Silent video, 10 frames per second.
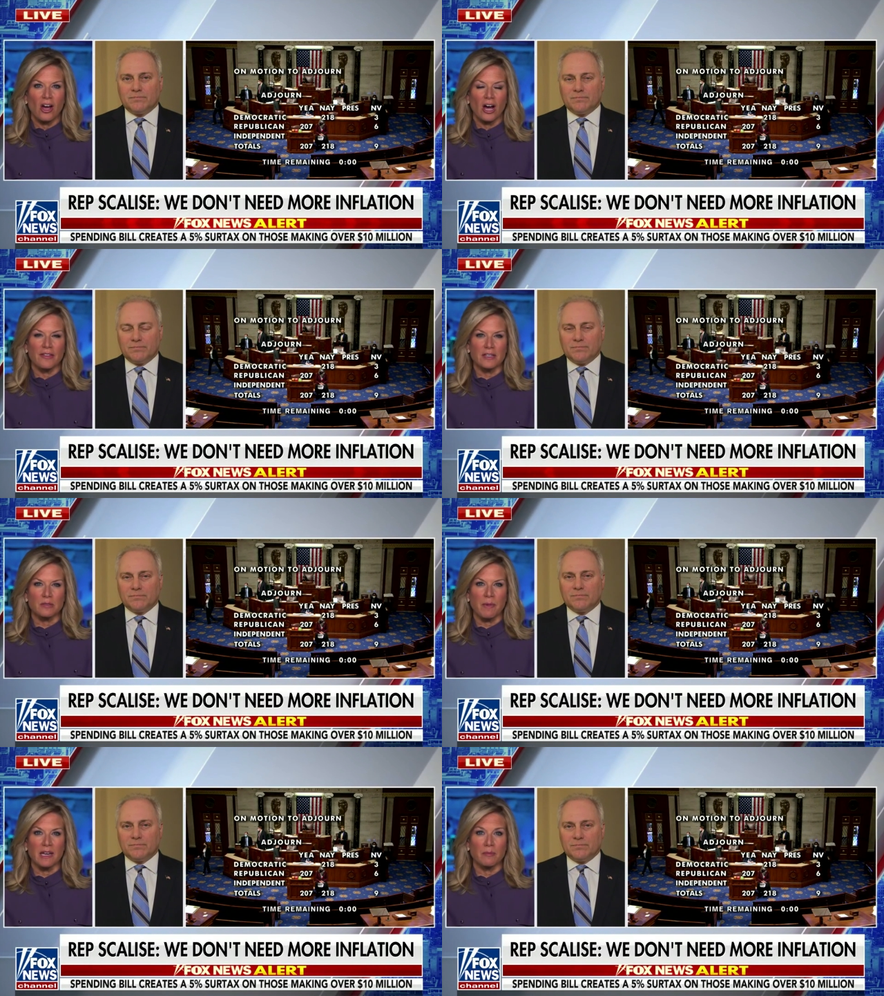Speaker 1: on this
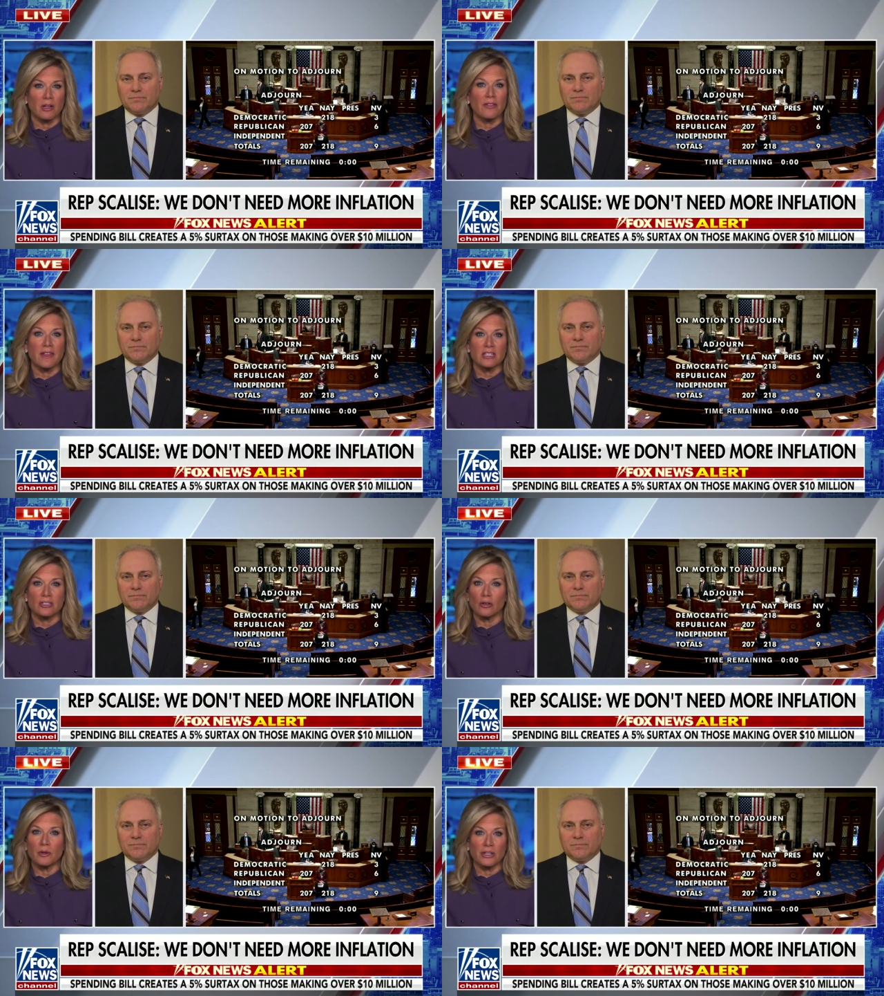spending bill, and they
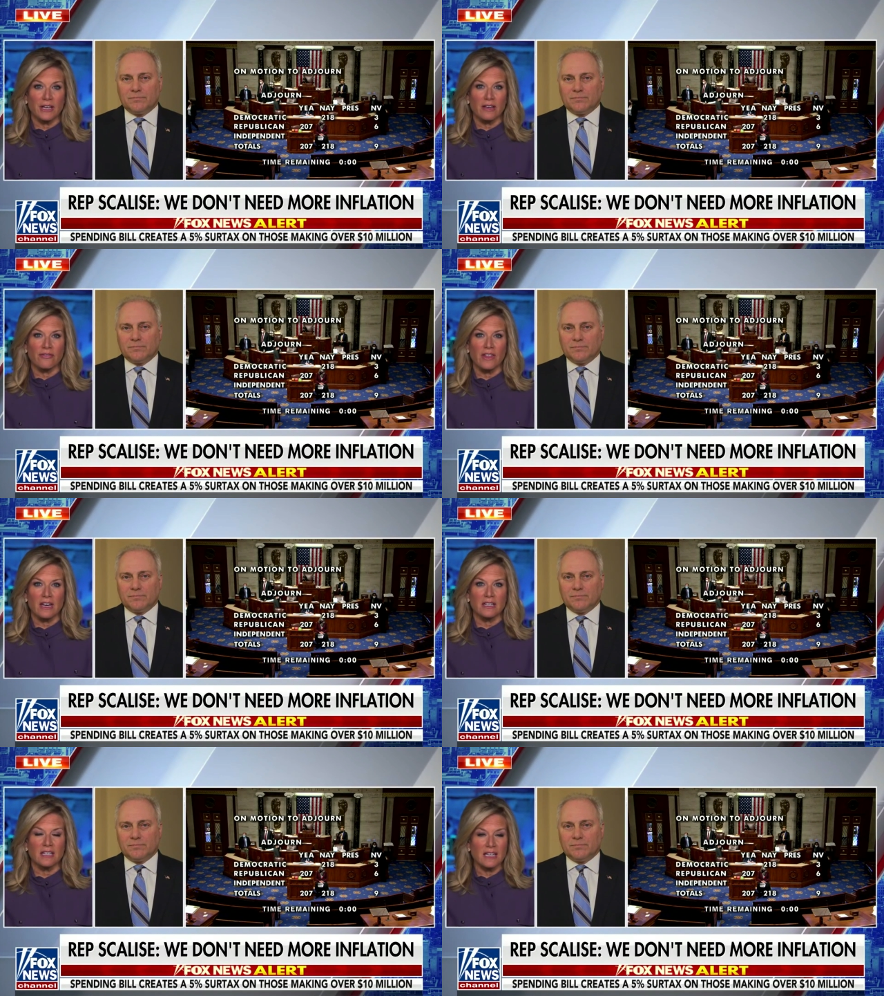still believe
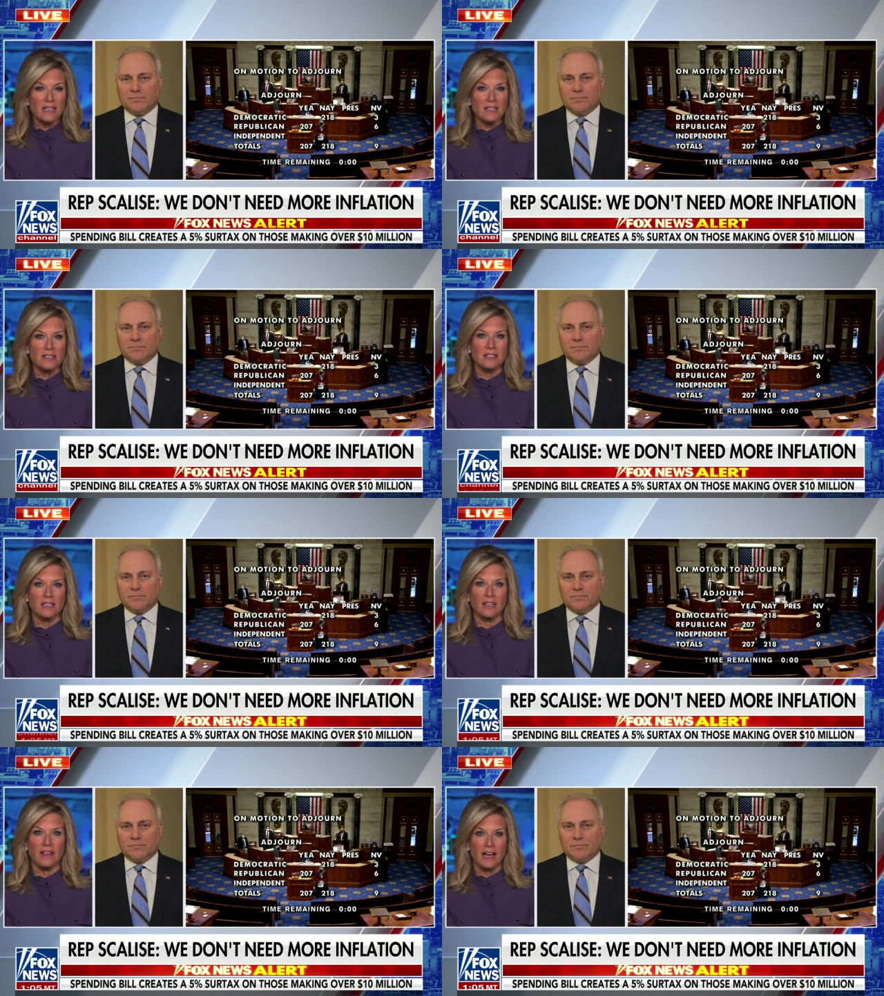that it is
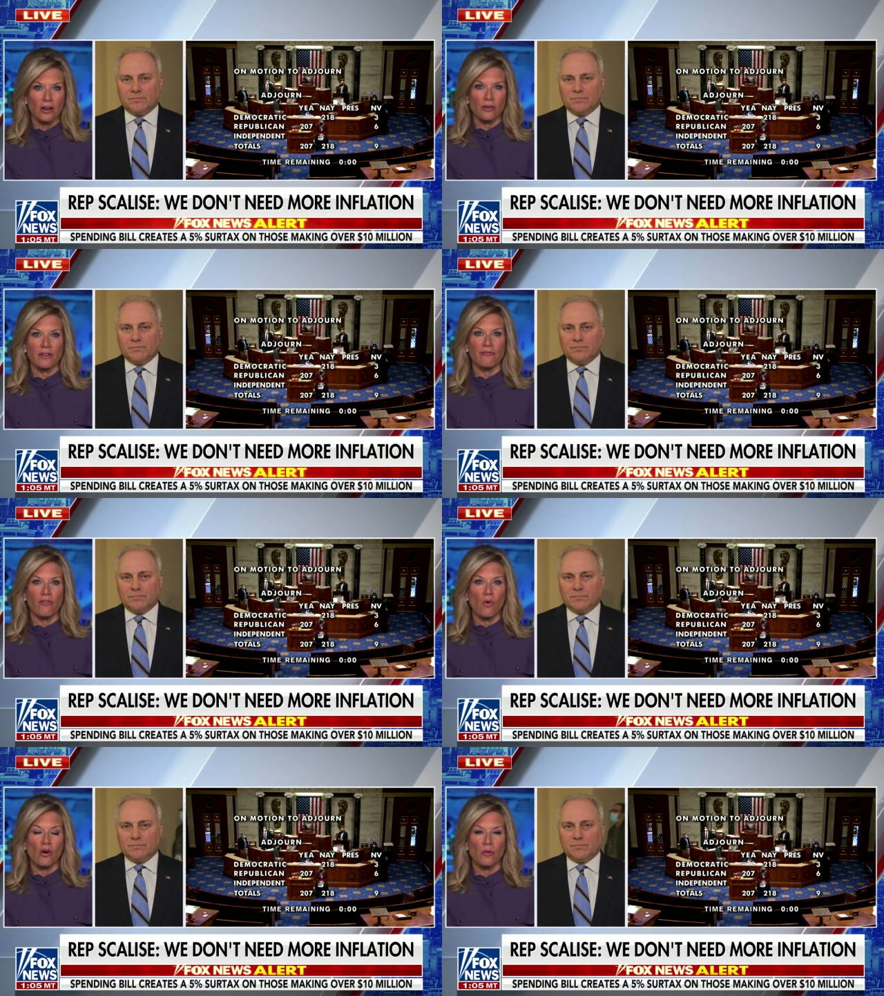in that current
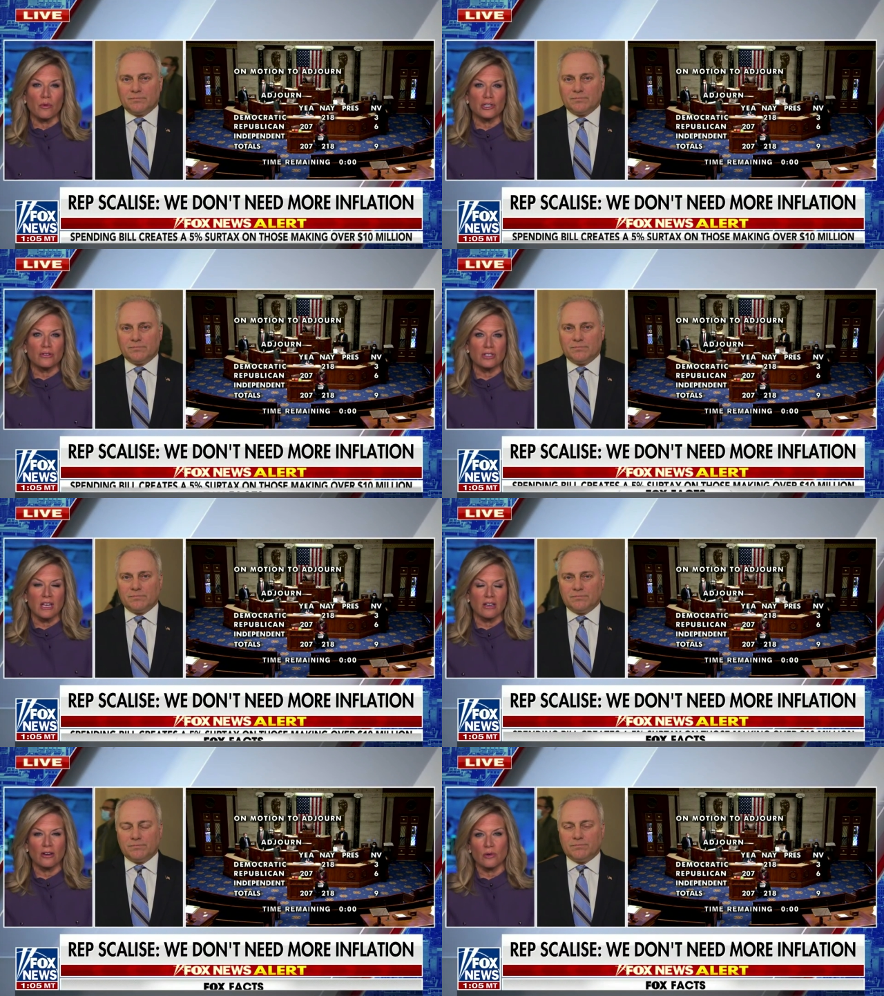form, which you
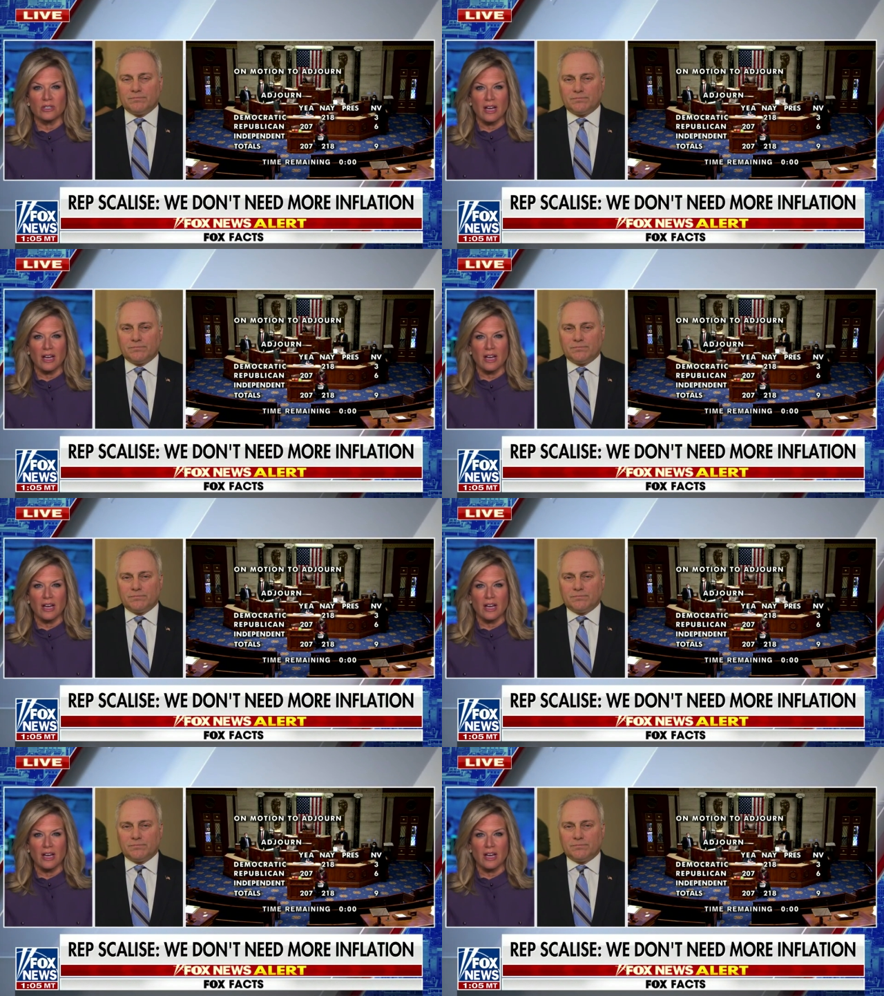say could go as